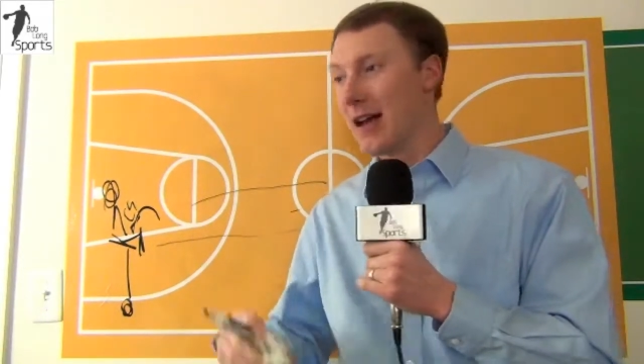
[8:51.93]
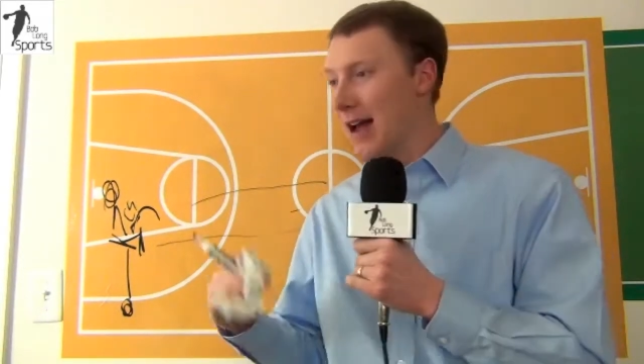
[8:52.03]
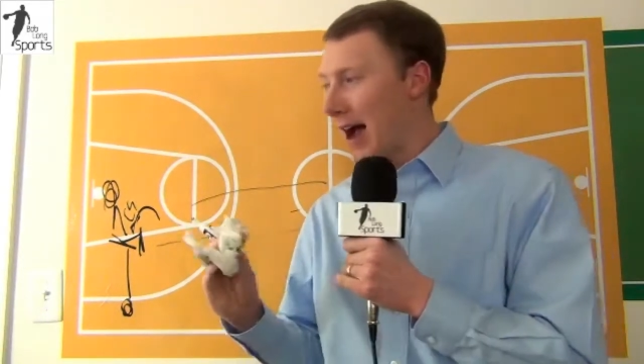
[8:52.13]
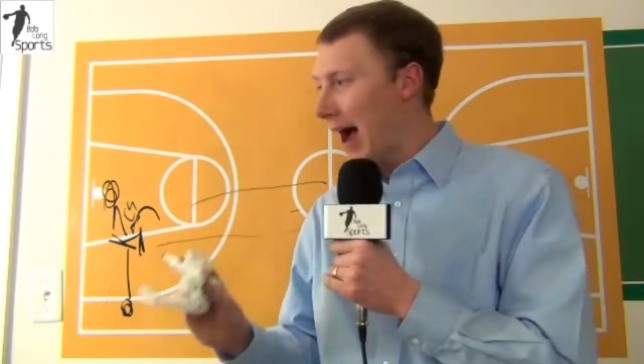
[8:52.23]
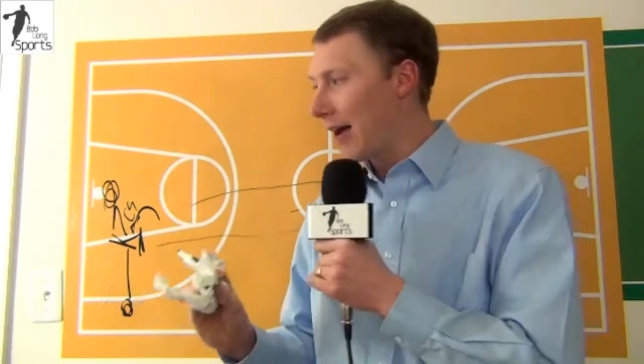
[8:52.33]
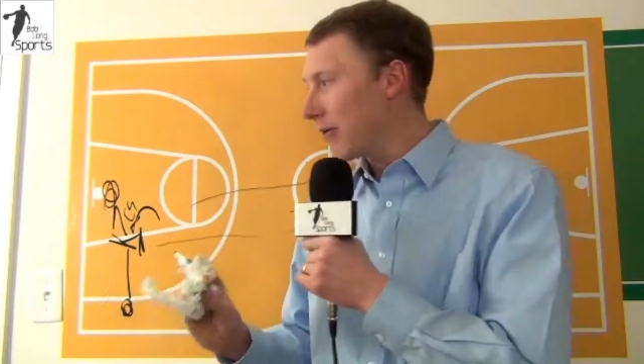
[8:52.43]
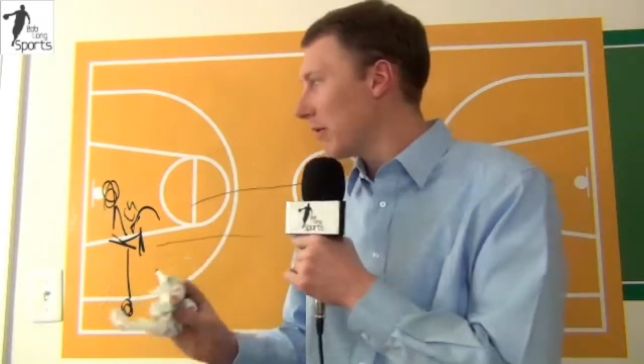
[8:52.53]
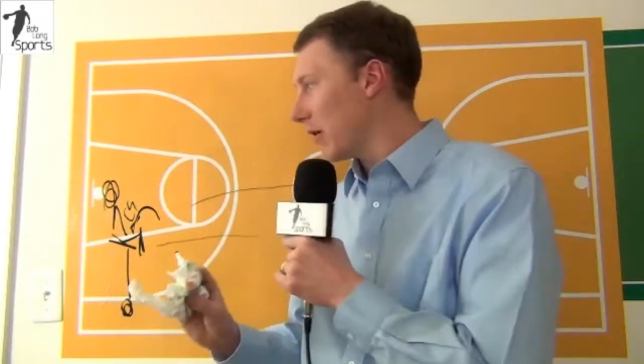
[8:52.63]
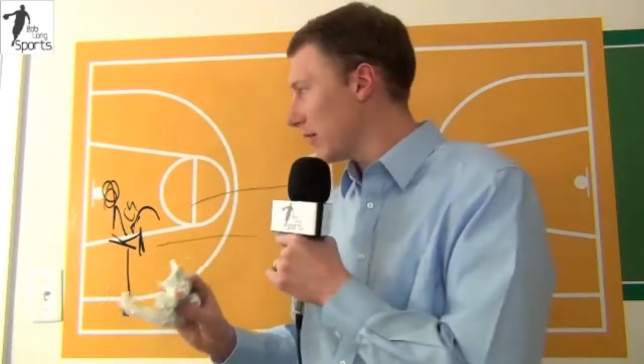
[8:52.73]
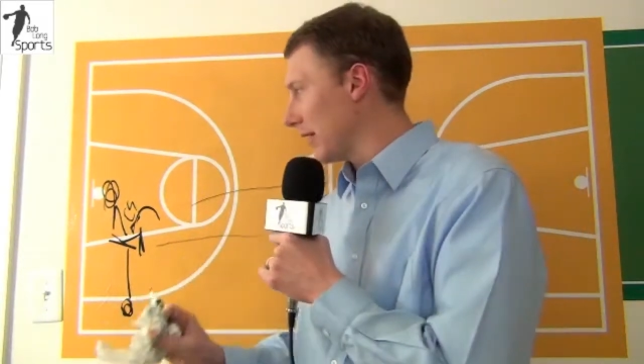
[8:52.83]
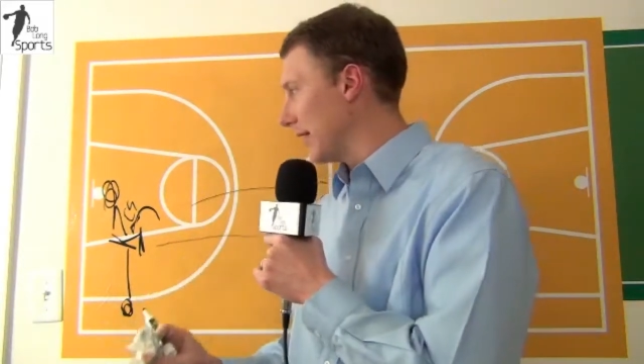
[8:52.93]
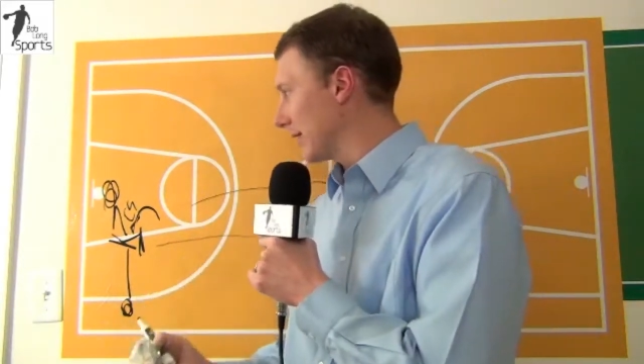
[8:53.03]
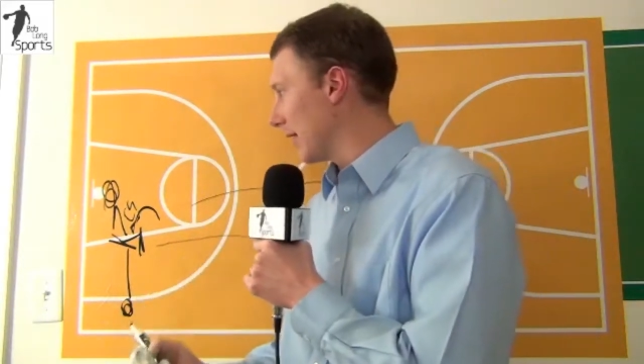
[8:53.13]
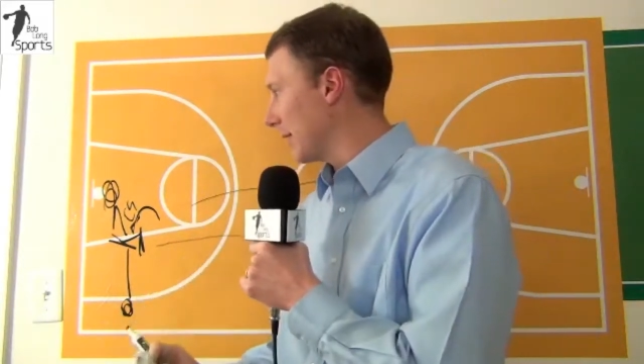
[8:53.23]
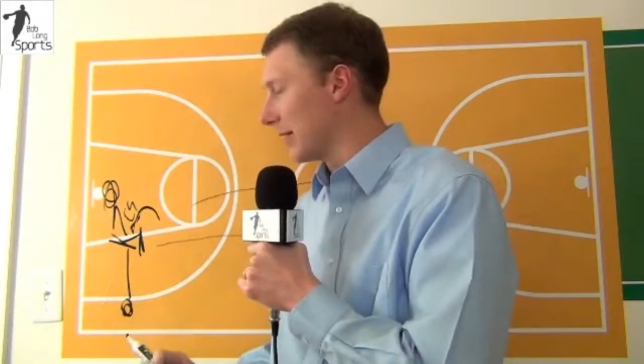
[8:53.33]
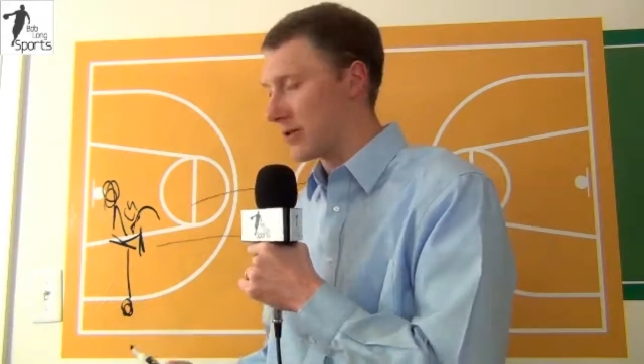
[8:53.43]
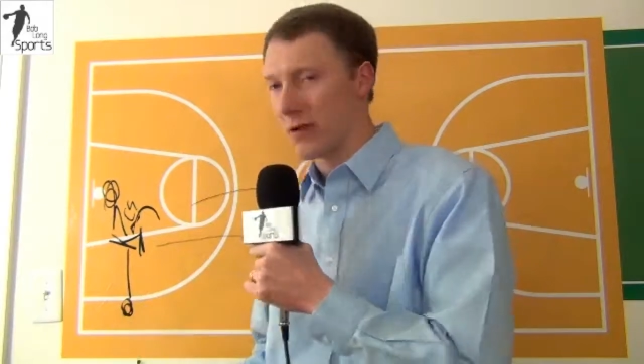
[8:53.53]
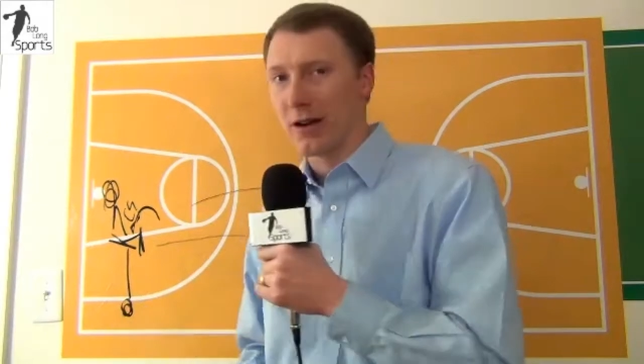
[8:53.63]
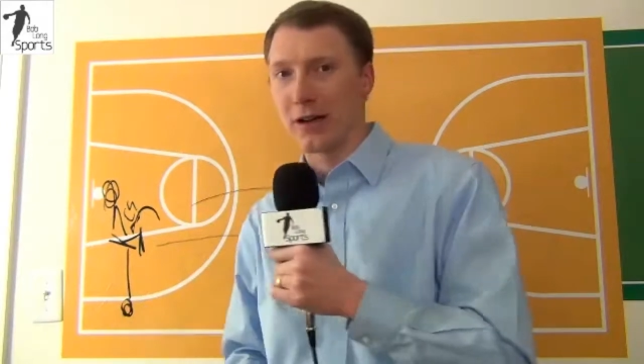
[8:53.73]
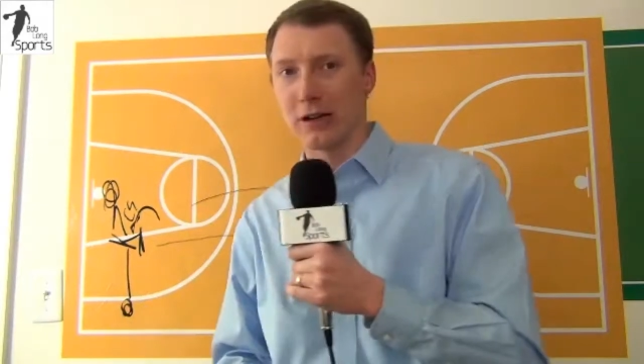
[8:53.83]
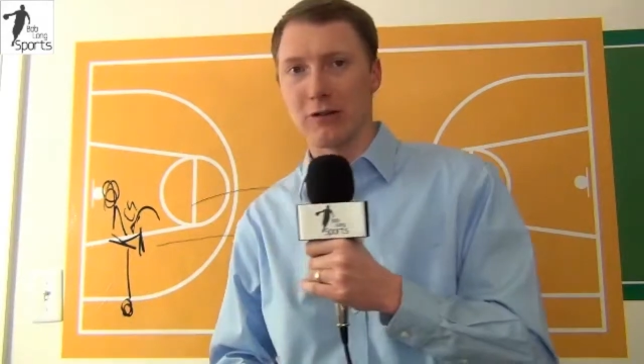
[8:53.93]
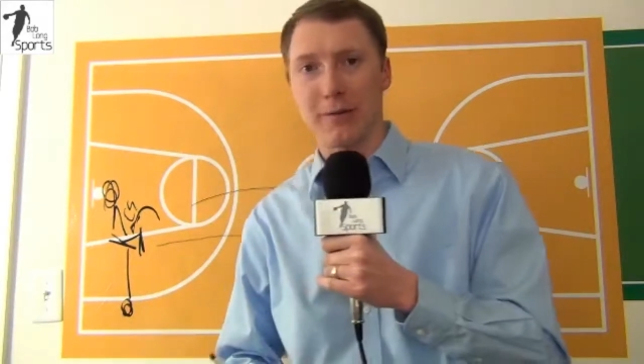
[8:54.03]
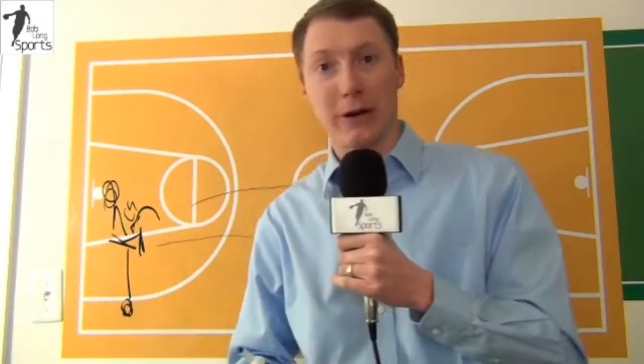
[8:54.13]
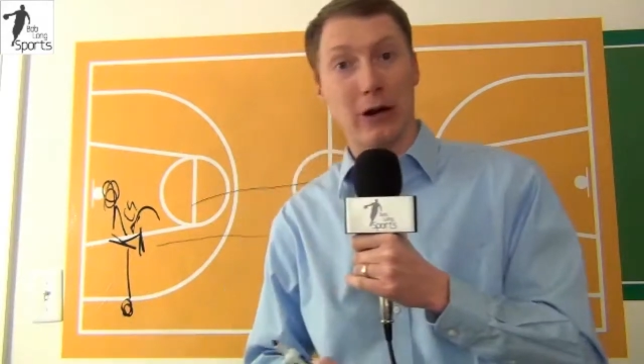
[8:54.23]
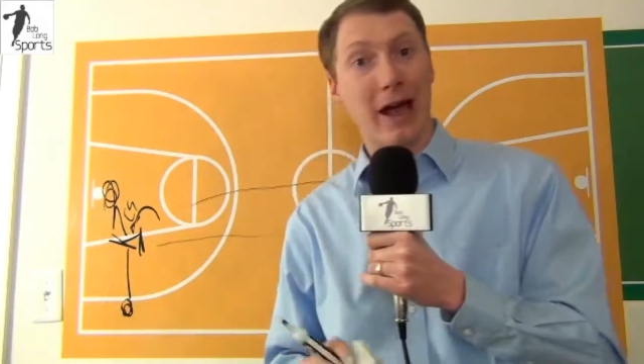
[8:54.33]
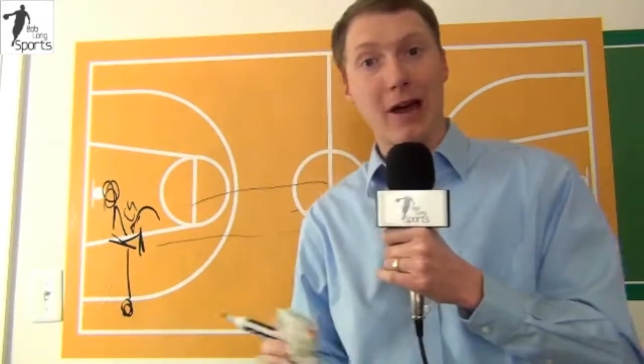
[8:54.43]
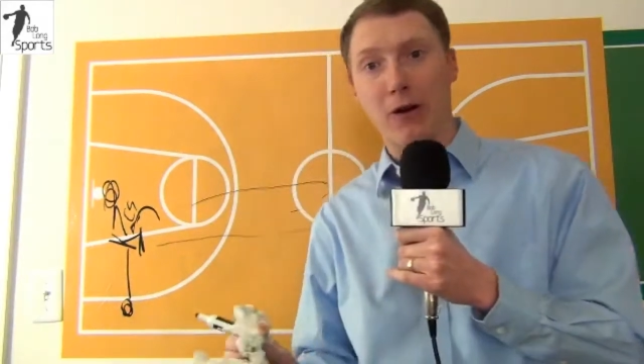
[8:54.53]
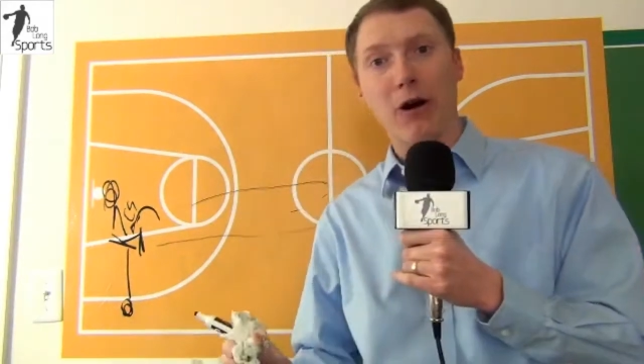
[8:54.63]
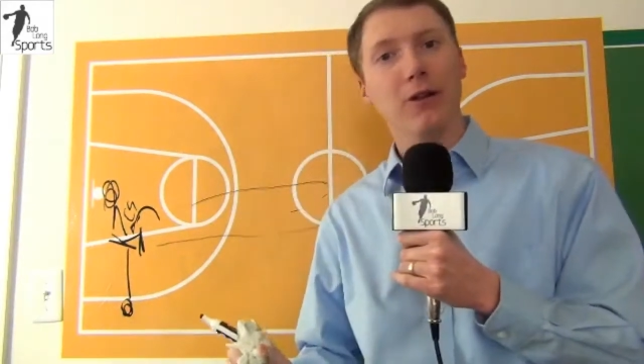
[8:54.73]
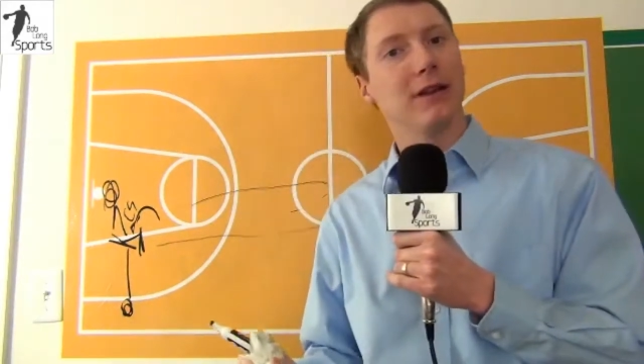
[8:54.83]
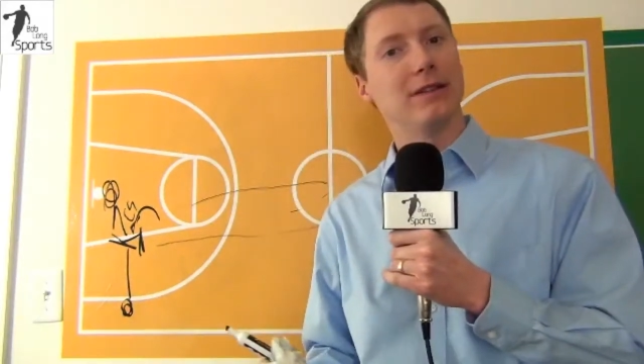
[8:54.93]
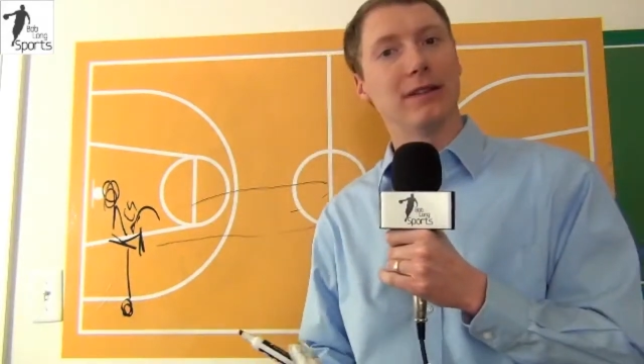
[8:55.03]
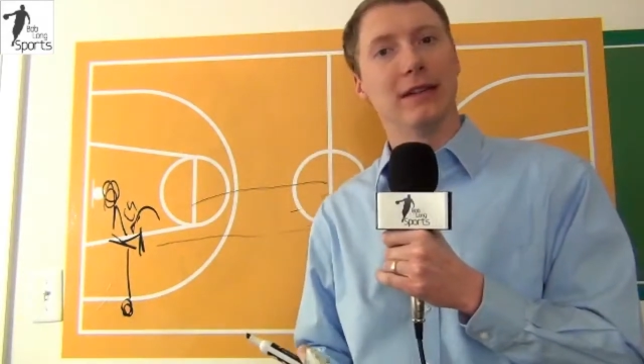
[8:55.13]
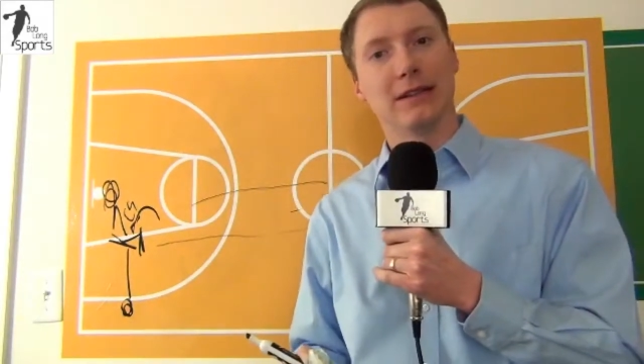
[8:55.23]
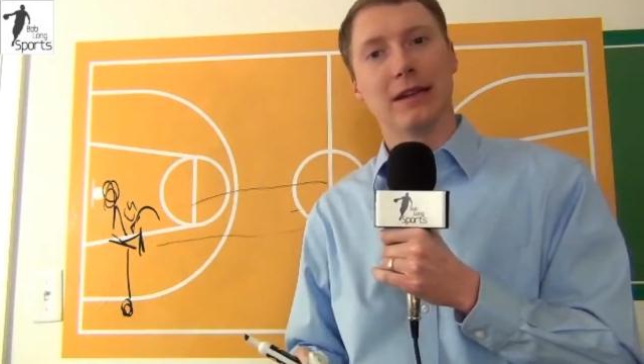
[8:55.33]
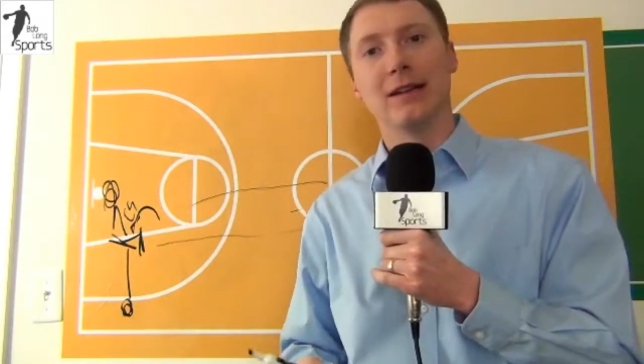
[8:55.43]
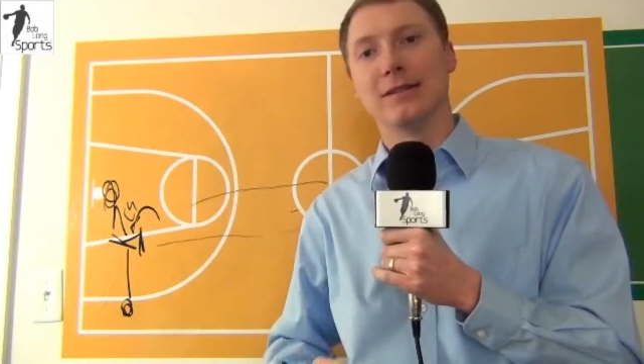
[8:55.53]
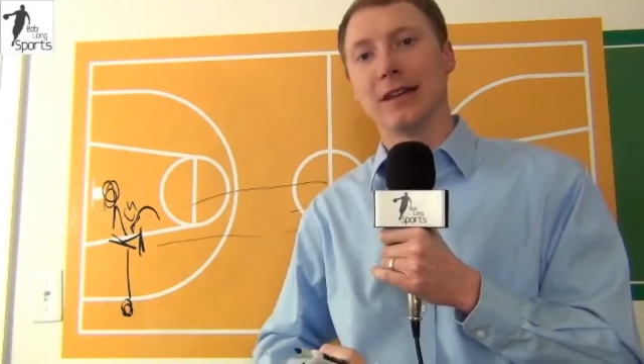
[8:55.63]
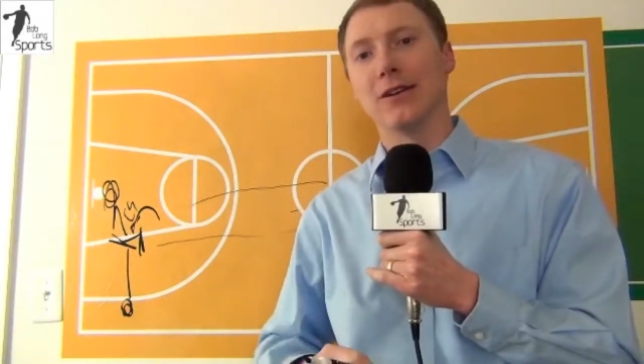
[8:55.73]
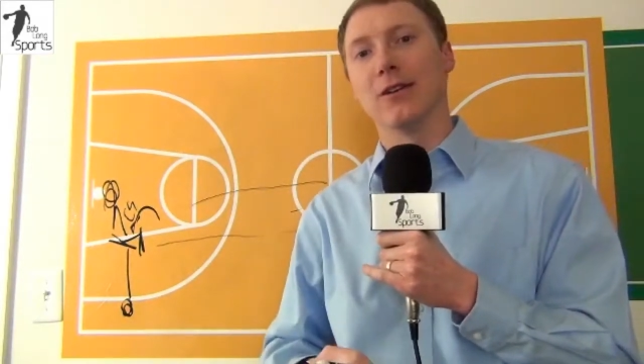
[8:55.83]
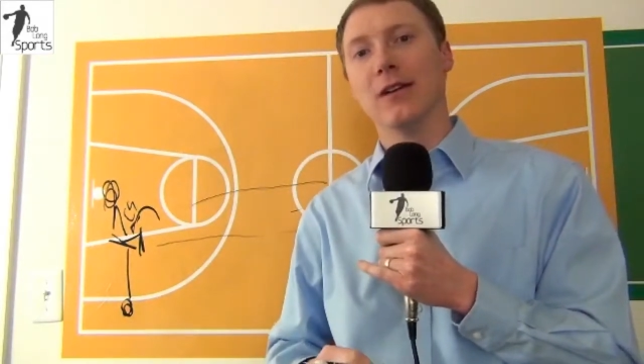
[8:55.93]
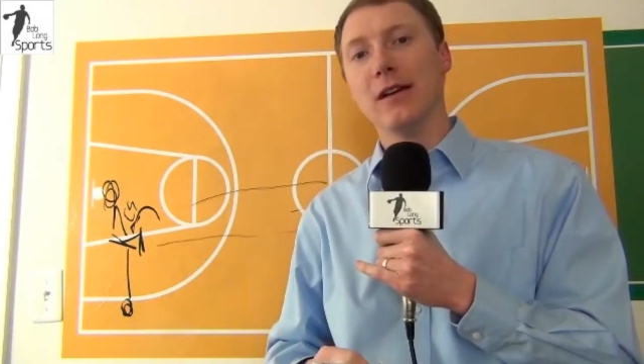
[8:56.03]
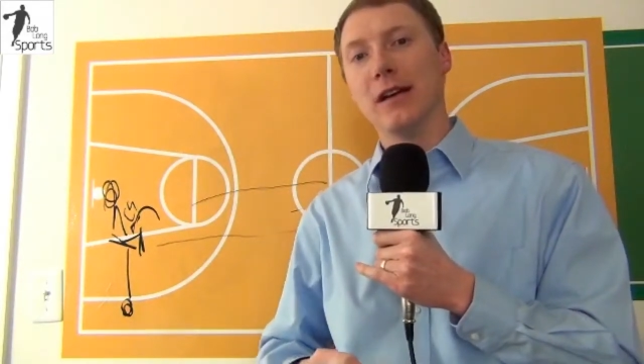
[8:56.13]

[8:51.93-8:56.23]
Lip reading: I don't know that he's going to be a strong contributor at all this season until